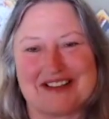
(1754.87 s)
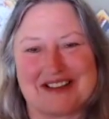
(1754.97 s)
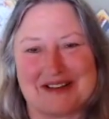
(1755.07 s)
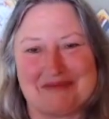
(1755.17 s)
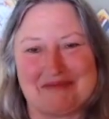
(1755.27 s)

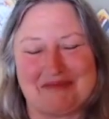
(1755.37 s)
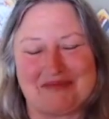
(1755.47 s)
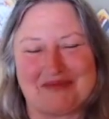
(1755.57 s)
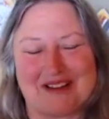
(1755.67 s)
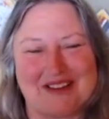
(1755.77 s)
Um,
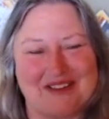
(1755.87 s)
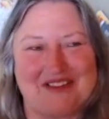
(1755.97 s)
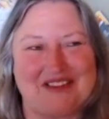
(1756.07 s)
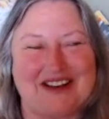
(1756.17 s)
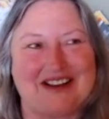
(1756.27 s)
other
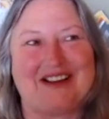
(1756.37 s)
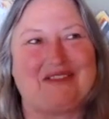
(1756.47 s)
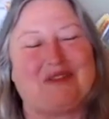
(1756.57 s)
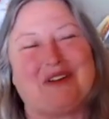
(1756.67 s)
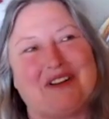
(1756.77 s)
than
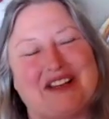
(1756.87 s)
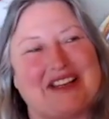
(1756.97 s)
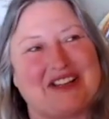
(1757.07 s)
I want to,